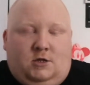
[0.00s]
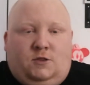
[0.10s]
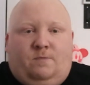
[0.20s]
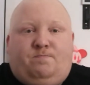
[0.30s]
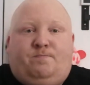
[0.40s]

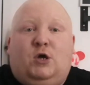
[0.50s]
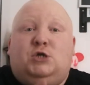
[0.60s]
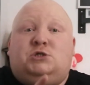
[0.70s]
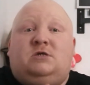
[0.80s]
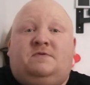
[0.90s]
the
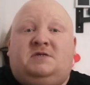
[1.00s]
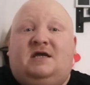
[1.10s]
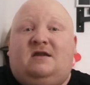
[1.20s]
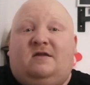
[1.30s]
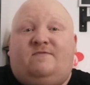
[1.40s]
person you've
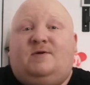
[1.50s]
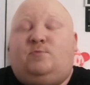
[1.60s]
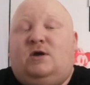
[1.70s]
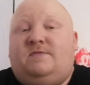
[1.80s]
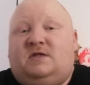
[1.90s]
seen in the
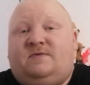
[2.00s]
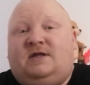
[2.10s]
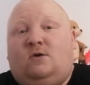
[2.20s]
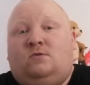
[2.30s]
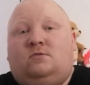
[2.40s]
previous
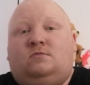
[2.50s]
video.